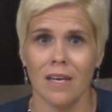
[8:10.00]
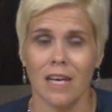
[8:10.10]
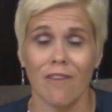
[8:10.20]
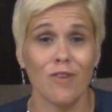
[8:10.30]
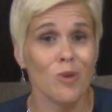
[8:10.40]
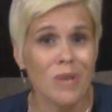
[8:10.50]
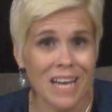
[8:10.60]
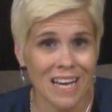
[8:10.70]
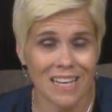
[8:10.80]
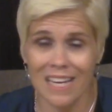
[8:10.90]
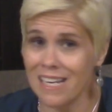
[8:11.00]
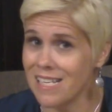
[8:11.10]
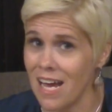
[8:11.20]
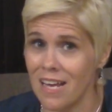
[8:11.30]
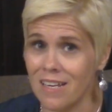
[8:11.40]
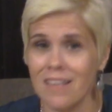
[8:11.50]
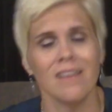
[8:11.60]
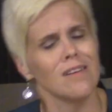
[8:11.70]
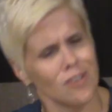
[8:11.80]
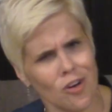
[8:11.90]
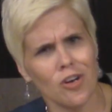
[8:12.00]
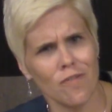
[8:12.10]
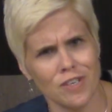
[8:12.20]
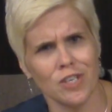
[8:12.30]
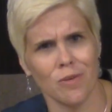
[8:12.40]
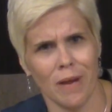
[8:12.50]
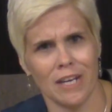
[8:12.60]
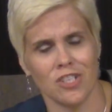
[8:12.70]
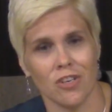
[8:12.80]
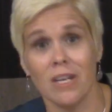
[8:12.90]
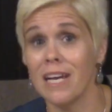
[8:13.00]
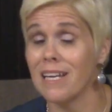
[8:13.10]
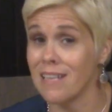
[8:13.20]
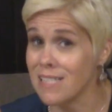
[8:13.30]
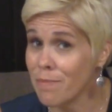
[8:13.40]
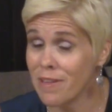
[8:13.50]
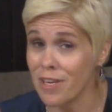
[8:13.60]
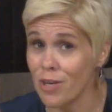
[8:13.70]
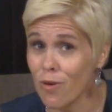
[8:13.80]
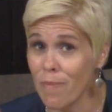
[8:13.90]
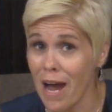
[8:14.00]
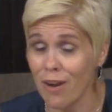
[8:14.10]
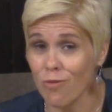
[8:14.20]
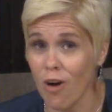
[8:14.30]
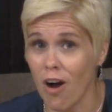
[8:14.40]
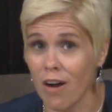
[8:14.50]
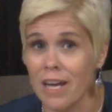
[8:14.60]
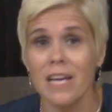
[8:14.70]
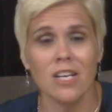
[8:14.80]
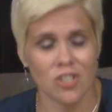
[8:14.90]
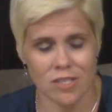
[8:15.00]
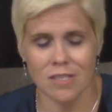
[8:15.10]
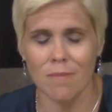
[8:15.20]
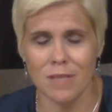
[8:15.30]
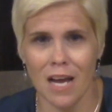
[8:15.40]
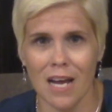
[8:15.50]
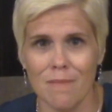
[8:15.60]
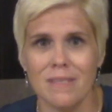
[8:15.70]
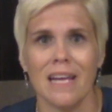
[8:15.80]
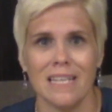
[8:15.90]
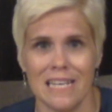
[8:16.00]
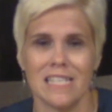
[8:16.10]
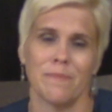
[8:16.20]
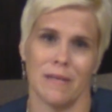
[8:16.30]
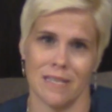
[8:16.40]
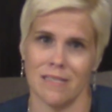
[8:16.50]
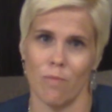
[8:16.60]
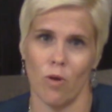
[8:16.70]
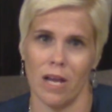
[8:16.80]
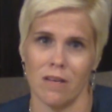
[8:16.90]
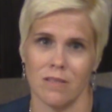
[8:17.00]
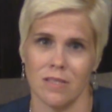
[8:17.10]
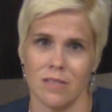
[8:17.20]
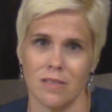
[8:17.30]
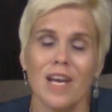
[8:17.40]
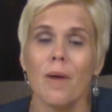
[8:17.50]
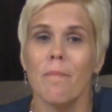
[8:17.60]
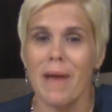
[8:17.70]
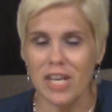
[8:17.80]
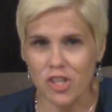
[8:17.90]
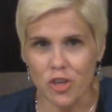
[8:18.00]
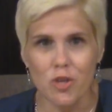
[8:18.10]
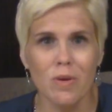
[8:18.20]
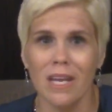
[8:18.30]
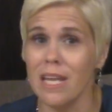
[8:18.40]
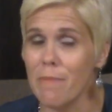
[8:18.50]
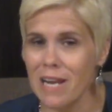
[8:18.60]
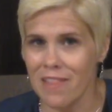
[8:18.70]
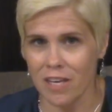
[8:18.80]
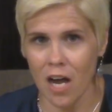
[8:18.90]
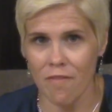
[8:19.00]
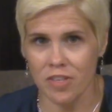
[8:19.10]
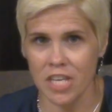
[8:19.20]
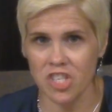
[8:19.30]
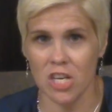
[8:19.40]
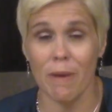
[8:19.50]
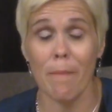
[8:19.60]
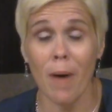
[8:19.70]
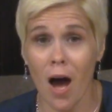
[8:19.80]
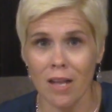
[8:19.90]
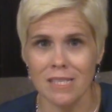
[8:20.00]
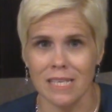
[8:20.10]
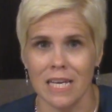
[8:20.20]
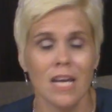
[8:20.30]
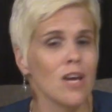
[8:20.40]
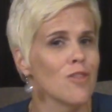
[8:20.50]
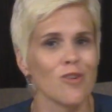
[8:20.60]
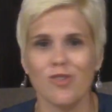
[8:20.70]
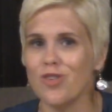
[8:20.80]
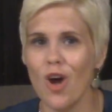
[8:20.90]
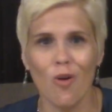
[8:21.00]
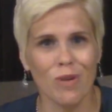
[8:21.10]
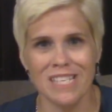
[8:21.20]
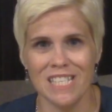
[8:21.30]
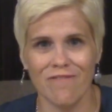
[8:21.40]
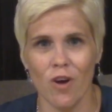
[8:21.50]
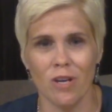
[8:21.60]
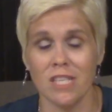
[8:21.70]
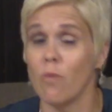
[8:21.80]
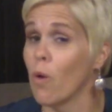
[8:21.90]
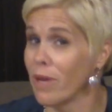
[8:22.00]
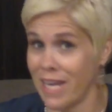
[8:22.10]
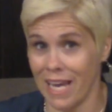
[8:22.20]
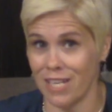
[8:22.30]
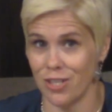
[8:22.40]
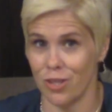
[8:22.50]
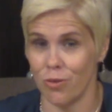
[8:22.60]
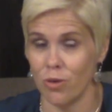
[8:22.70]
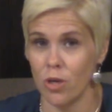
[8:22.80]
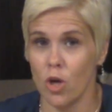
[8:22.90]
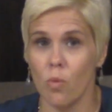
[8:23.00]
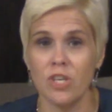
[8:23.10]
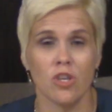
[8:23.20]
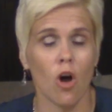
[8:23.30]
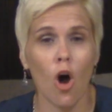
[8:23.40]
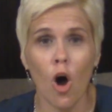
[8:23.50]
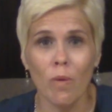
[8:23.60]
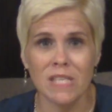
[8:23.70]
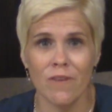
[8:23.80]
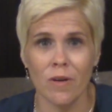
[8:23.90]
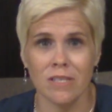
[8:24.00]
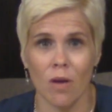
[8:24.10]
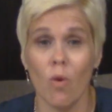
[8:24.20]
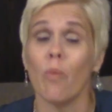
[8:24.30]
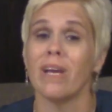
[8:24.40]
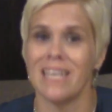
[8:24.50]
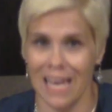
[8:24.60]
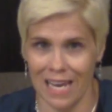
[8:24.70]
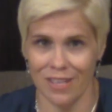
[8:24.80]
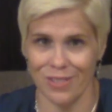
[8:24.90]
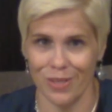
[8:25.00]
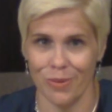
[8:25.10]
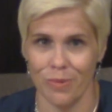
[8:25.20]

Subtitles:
If you can't get it done, turn it over to your manager. It doesn't mean that you were bad or wrong, just sometimes they need to speak to someone else. Make sure you eliminate the conversation about policy. There's no reason to focus on what we can't do. We should always focus on what we can do.